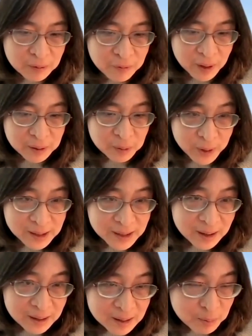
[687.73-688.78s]
And from the
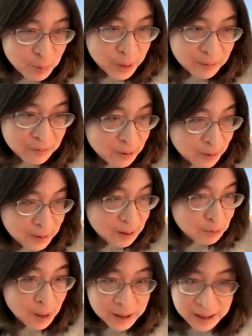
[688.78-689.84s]
residents' point of view, I
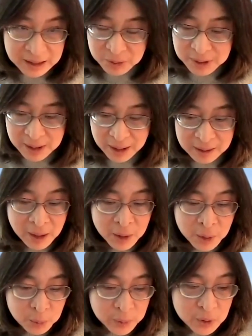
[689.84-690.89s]
think, Rod, as you said,
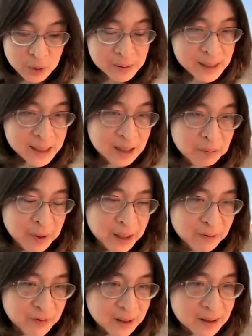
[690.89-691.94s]
we do see the
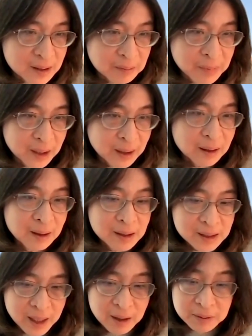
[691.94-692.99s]
benefits. I mean,
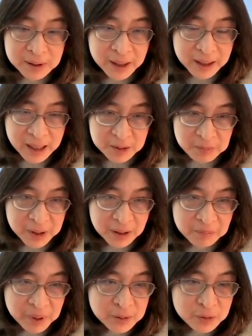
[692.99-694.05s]
San Jose has been a
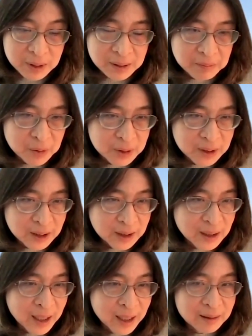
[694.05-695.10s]
bedroom community
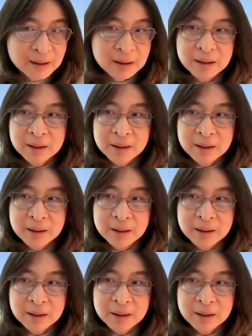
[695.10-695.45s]
that